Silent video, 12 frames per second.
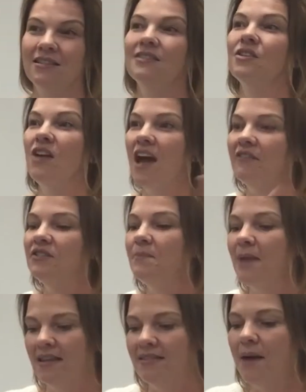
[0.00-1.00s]
So you have to
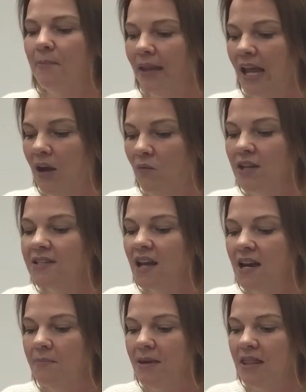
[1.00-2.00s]
make that plan. What's
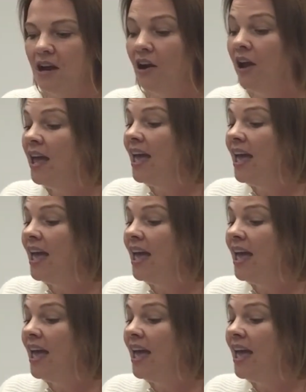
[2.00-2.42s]
going to be there?